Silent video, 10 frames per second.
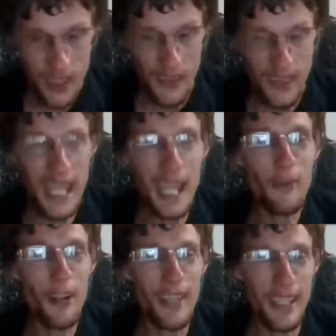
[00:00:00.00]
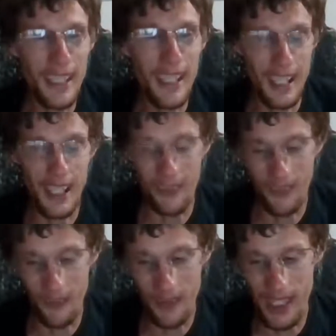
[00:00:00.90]
that one, I think
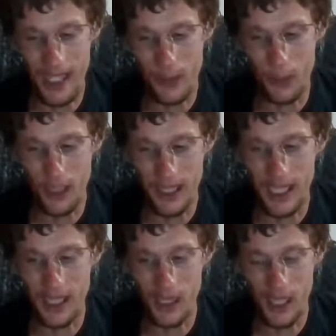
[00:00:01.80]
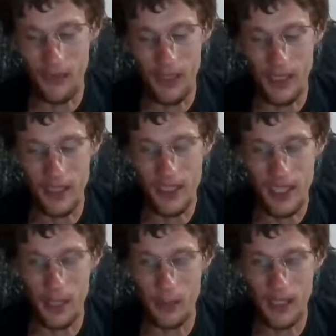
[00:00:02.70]
I could work out if I know he's
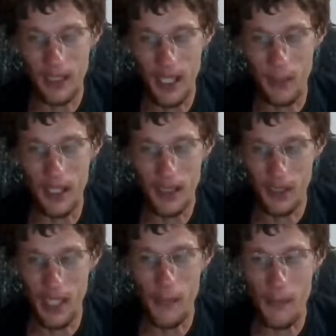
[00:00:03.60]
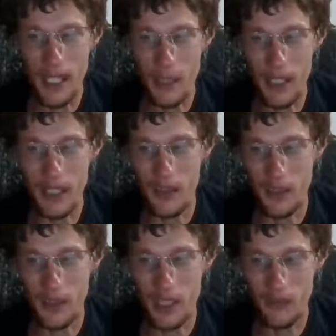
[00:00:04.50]
coming. I may or may not do
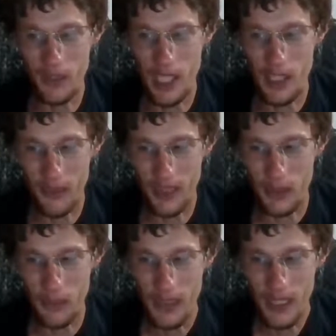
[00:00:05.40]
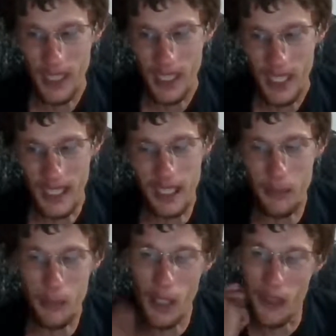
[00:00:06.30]
another video of him. I can't
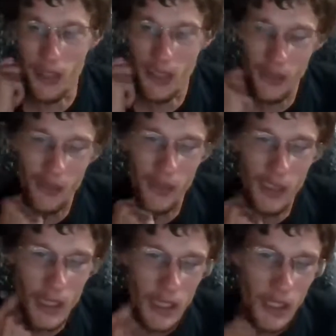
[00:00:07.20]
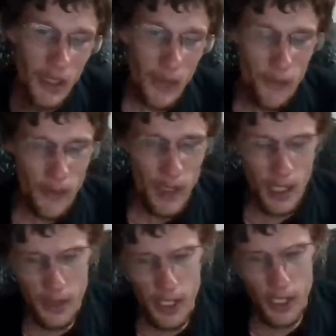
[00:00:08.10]
promise.
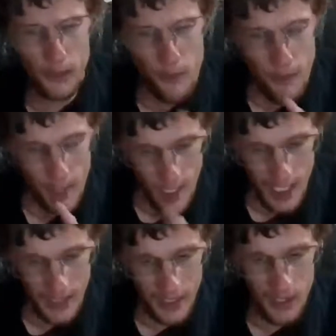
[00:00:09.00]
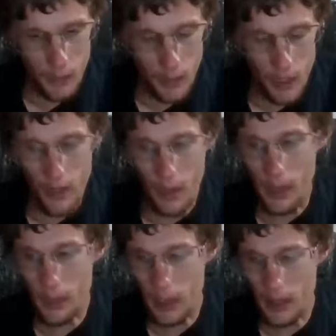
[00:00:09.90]
Although I know tomorrow I'm
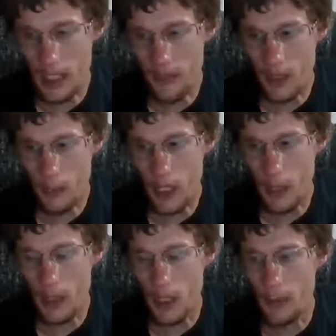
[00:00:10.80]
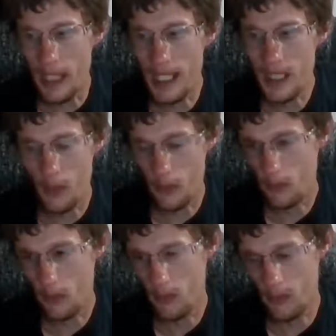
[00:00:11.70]
going to upload that from the Paw Pats
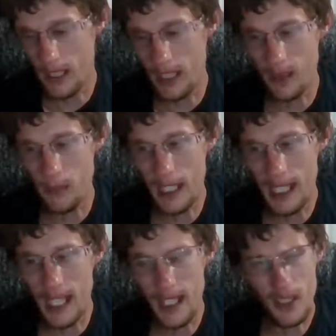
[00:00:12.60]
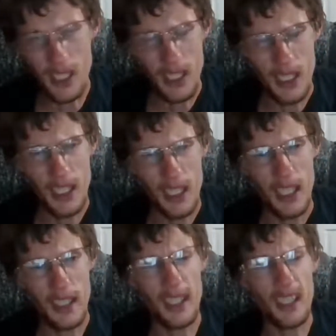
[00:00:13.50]
down in the packs.
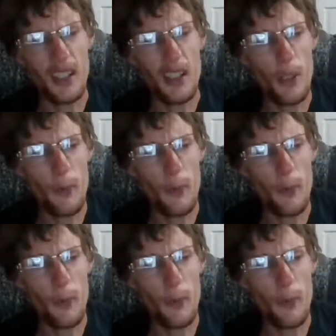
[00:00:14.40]
And then those 2